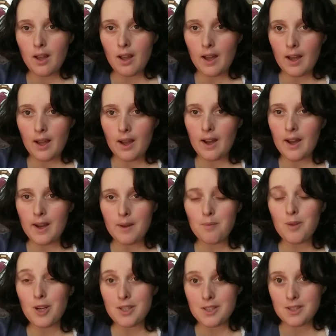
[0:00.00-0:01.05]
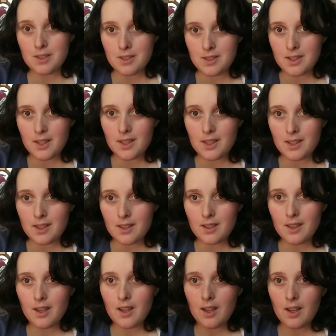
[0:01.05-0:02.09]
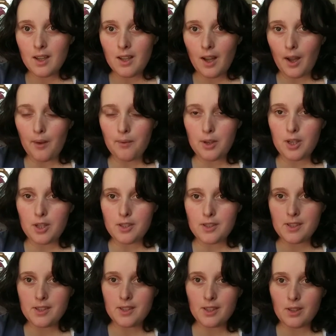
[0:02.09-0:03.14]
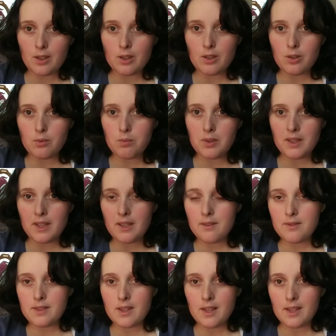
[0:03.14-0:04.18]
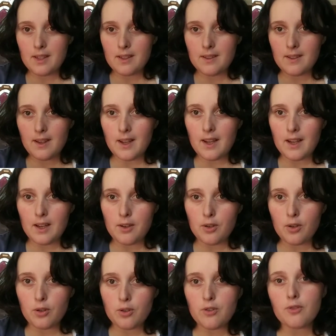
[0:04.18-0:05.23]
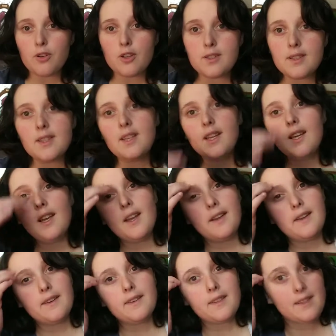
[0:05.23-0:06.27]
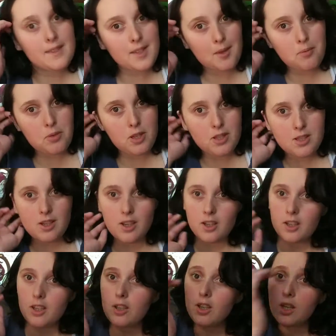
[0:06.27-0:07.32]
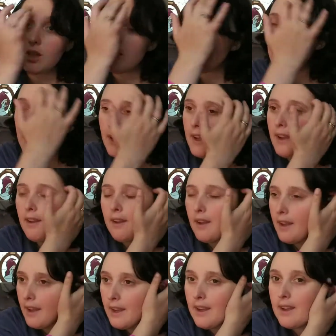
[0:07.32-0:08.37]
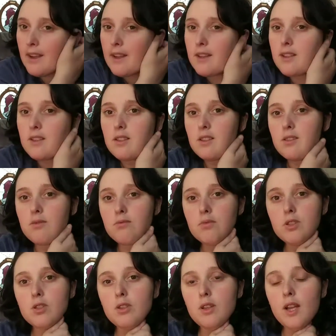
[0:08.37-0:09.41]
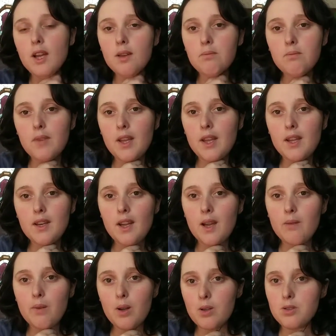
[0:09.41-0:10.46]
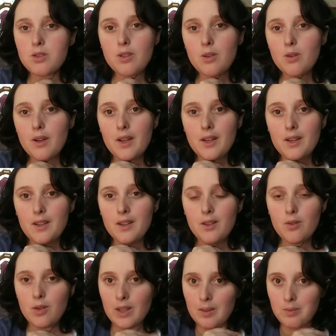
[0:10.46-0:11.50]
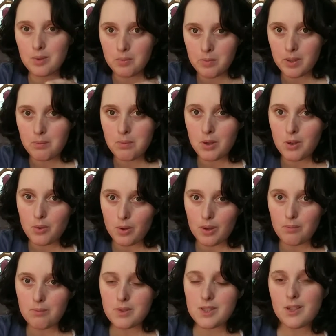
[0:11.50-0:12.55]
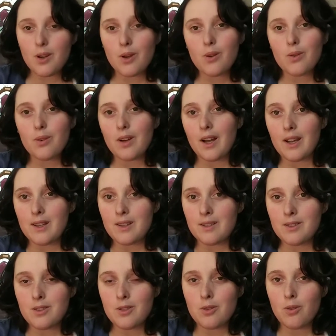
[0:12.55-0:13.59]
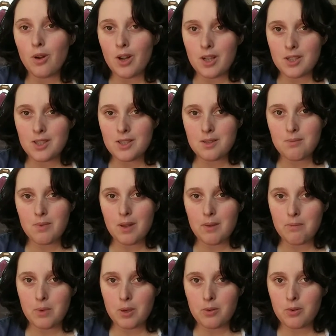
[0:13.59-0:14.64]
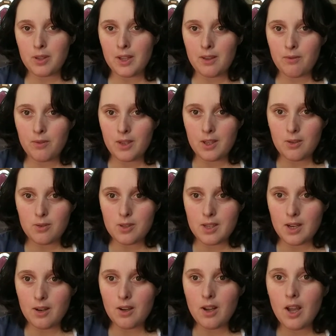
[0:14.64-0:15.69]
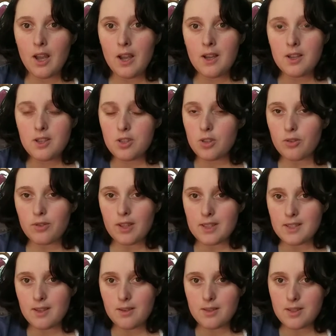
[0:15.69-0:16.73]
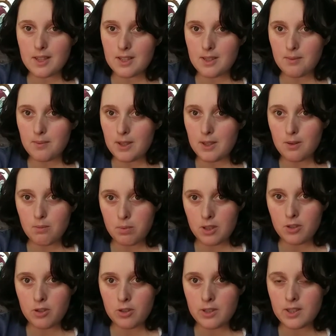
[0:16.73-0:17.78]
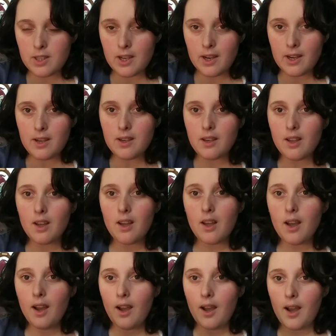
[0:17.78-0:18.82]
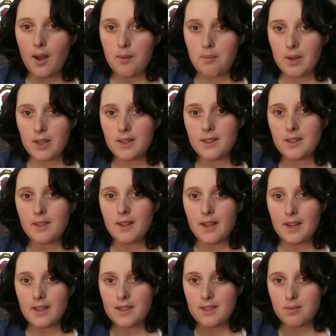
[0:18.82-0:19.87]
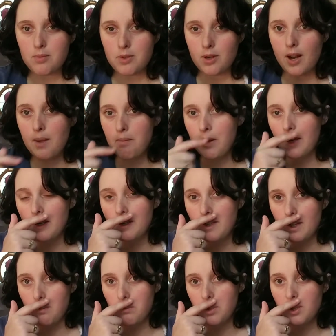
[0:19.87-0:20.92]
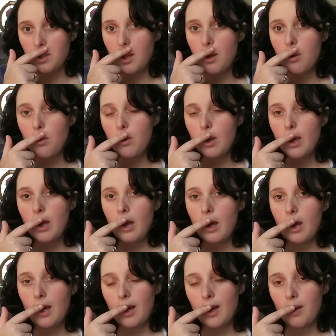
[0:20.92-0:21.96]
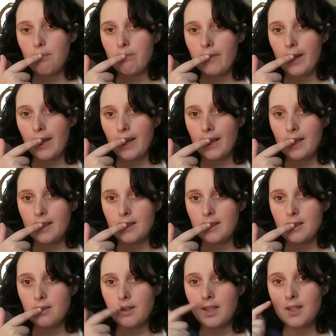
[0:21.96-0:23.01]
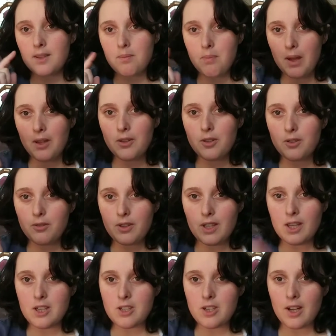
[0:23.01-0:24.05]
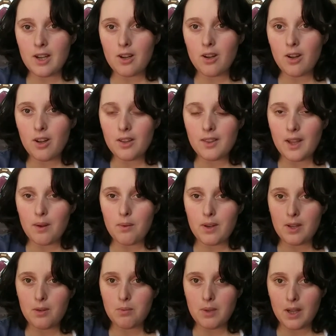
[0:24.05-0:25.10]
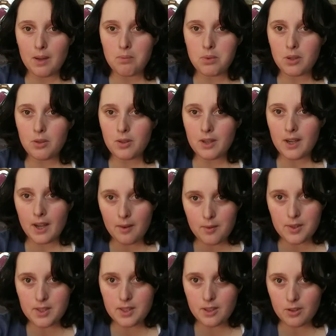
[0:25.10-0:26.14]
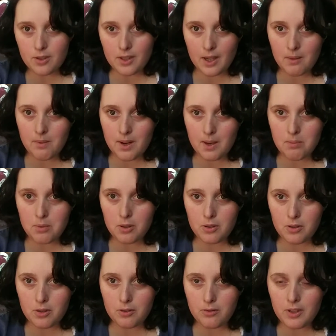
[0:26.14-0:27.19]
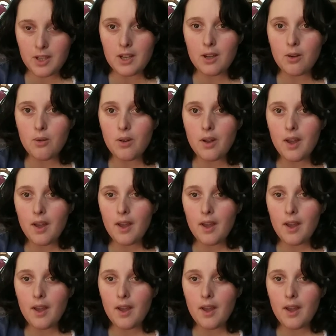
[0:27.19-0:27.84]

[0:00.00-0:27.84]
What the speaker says: I am autistic. I'm an autistic girl who believes in neurodiversity and acceptance, not cure. And so yeah, and I'm also an incredibly big bookworm, so I do autism and book-related videos here. So if that sounds like something you'd be interested in, hit the like and subscribe button down below, and hit the bell notification icon. That way you'll be uploaded every single time I upload a new video.